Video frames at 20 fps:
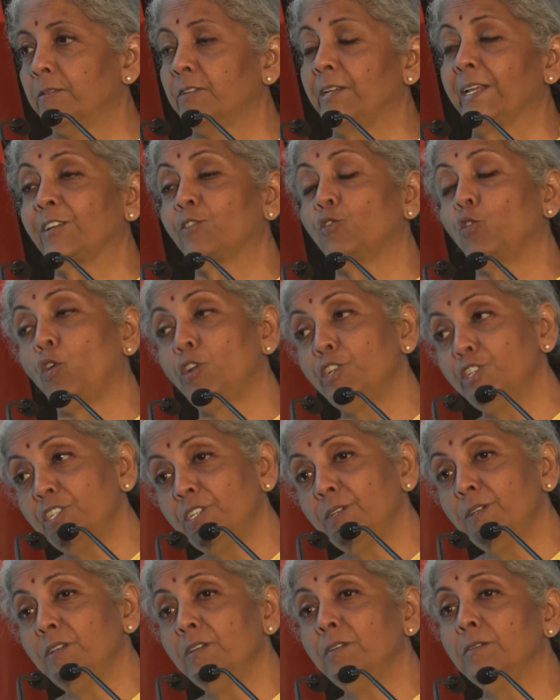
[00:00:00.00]

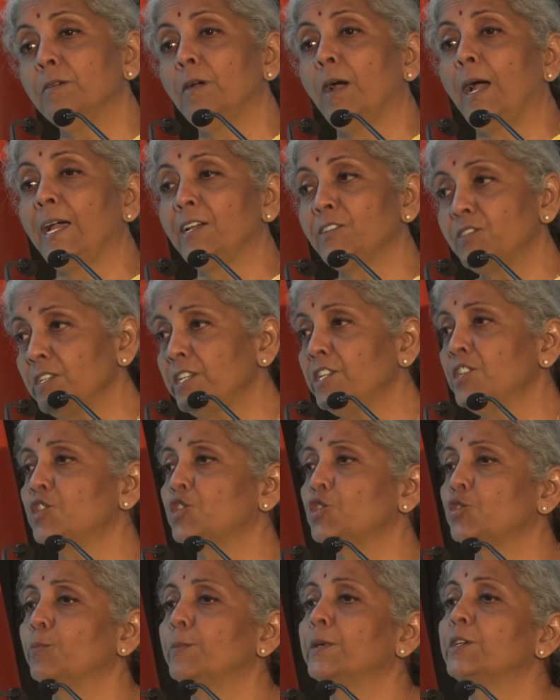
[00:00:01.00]
Technology as an
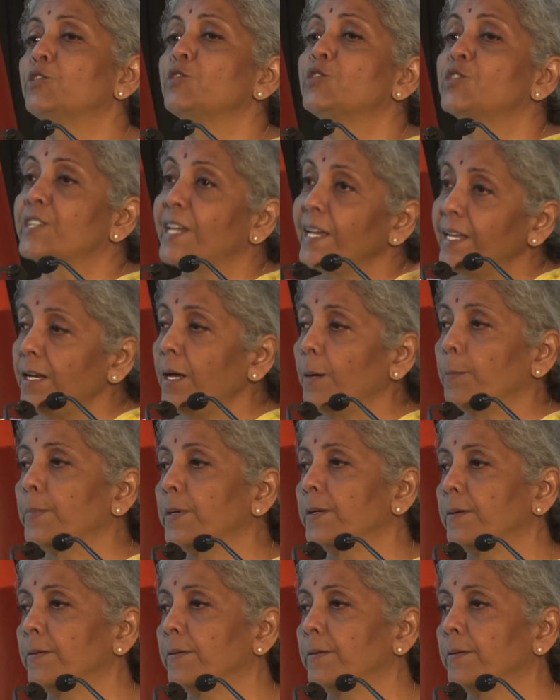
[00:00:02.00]
instrument to scale up.